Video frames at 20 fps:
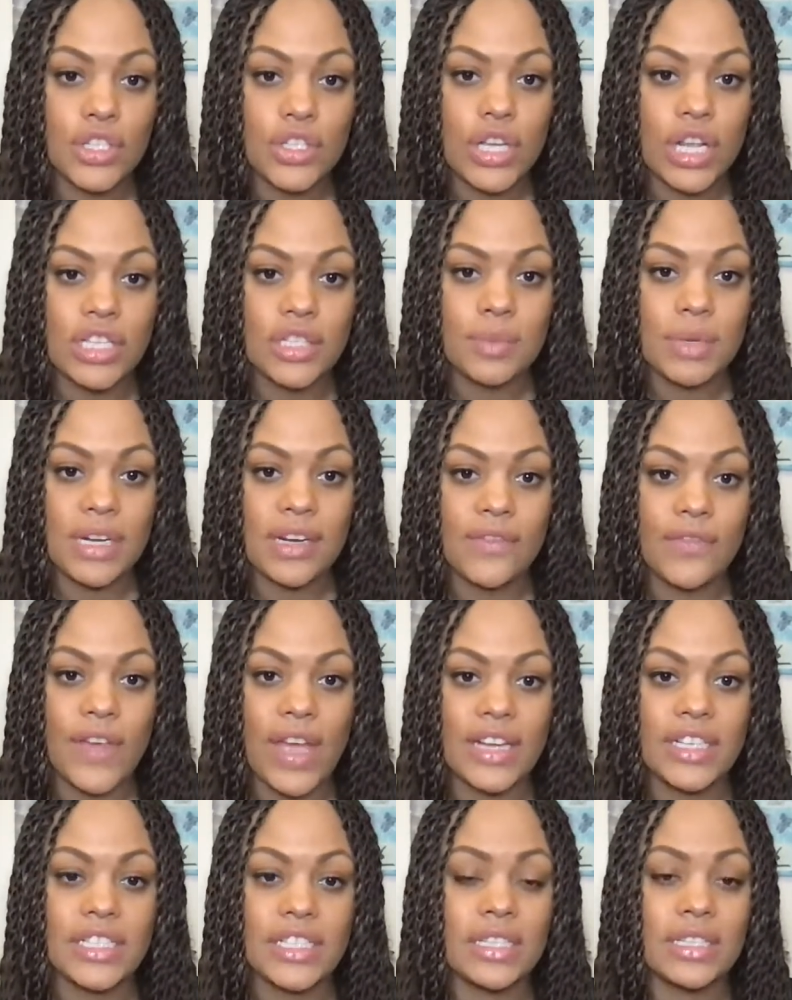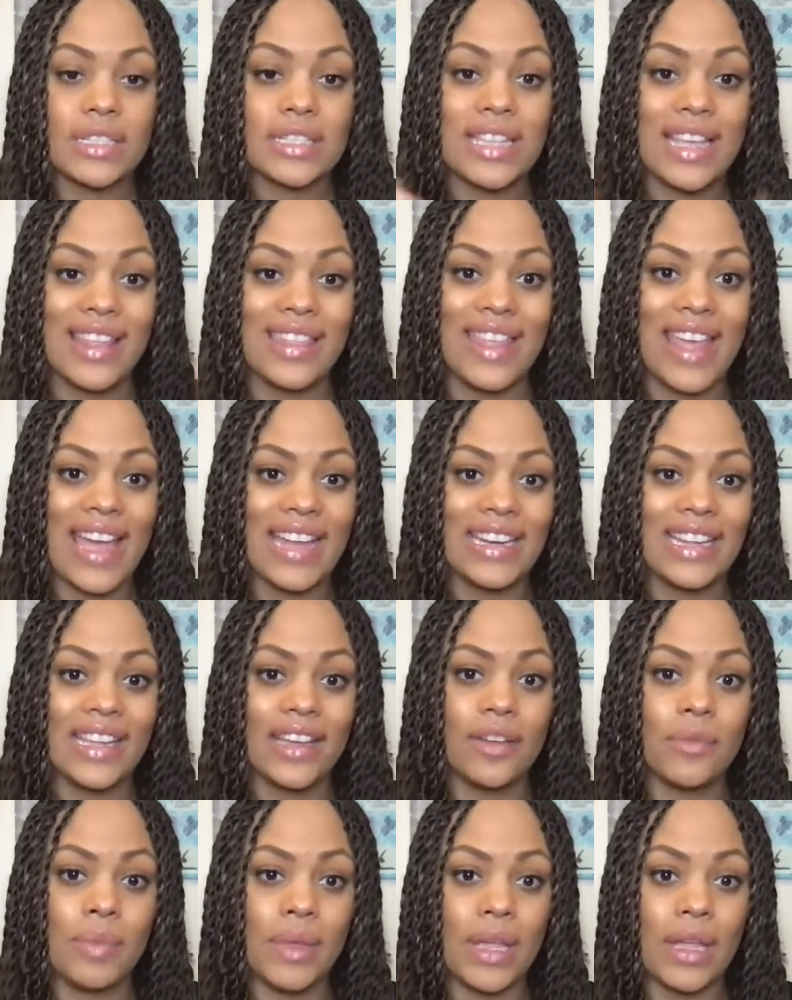transmitted infections and the
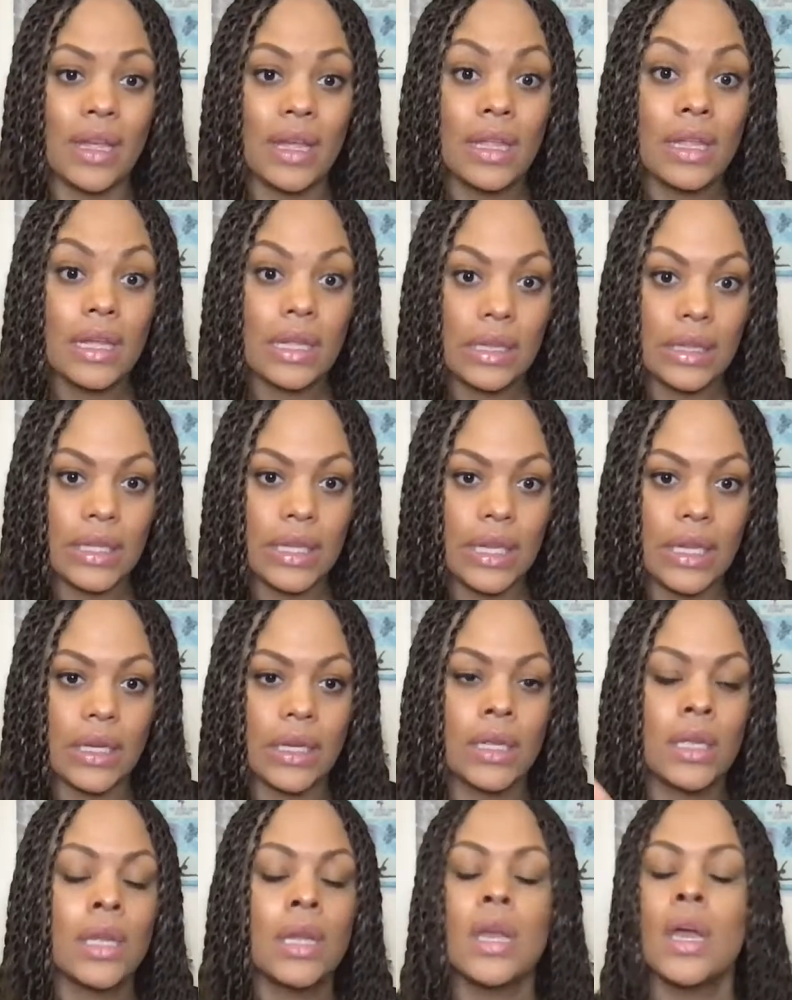idea of being clean.